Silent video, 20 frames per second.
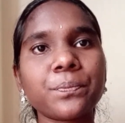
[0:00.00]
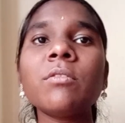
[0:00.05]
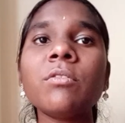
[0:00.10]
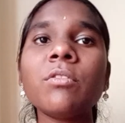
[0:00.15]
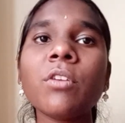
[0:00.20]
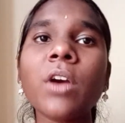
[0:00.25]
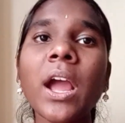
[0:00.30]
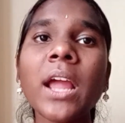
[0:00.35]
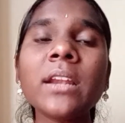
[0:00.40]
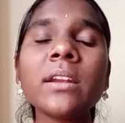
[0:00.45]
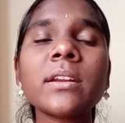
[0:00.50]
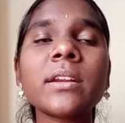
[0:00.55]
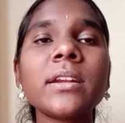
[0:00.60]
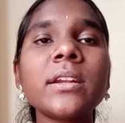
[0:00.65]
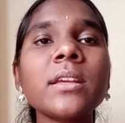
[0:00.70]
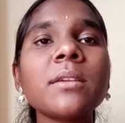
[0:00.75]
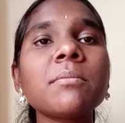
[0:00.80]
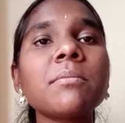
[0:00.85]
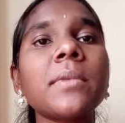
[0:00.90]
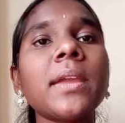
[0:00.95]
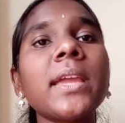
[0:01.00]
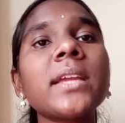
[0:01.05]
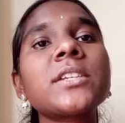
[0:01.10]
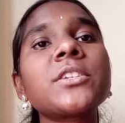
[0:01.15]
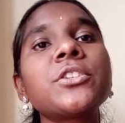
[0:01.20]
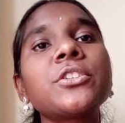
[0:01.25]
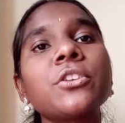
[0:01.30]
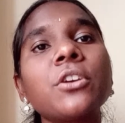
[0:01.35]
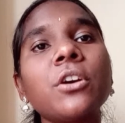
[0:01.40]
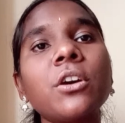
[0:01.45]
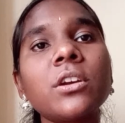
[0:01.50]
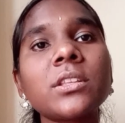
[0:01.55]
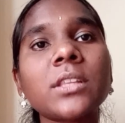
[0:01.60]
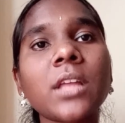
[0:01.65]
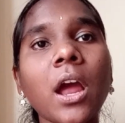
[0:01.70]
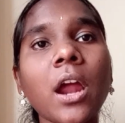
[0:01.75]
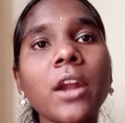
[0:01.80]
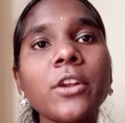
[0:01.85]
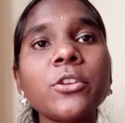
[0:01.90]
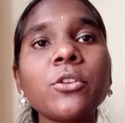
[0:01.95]
While reading, make sure
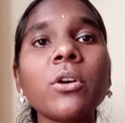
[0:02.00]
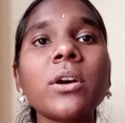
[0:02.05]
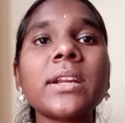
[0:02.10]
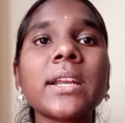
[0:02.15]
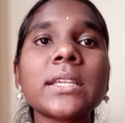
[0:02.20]
that you are